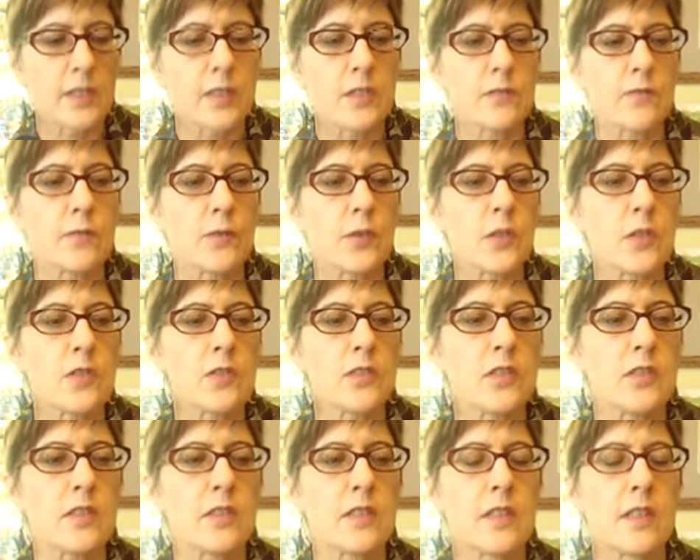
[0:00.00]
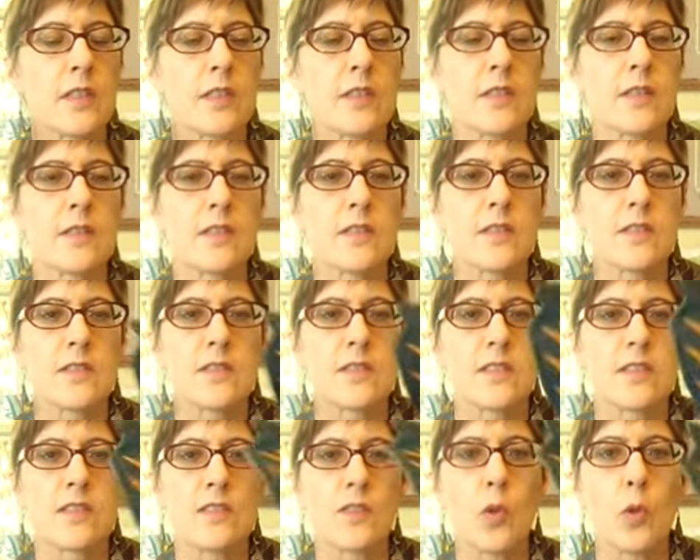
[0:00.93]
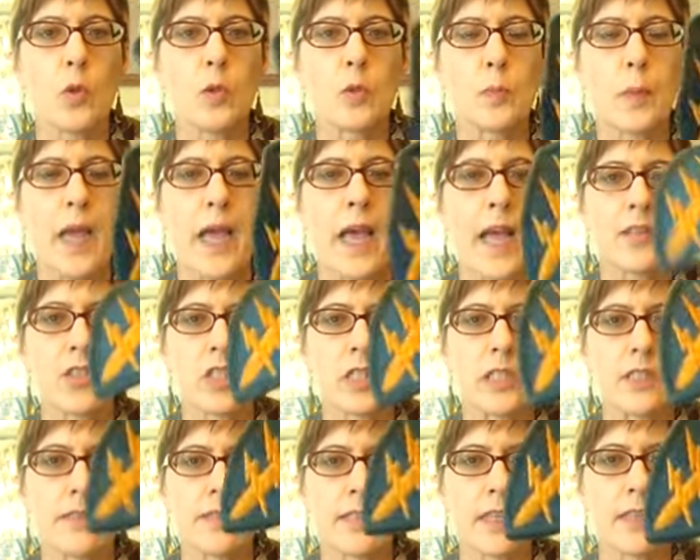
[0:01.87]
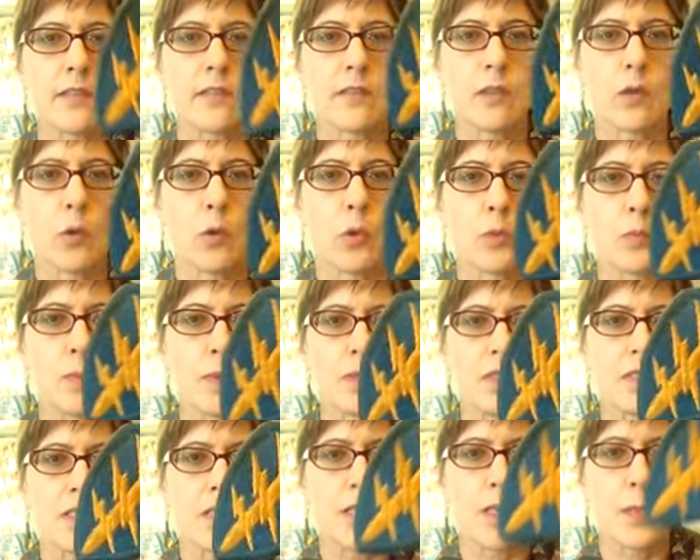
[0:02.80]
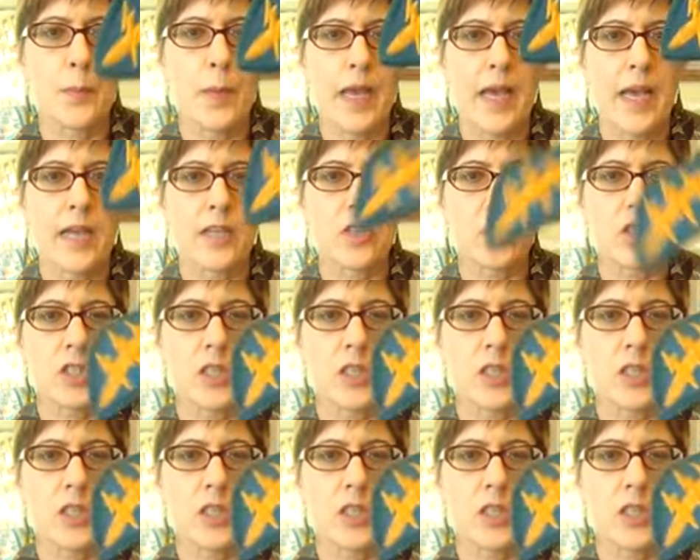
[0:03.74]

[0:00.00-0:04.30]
First, there's this old patch. It looks like an old military patch.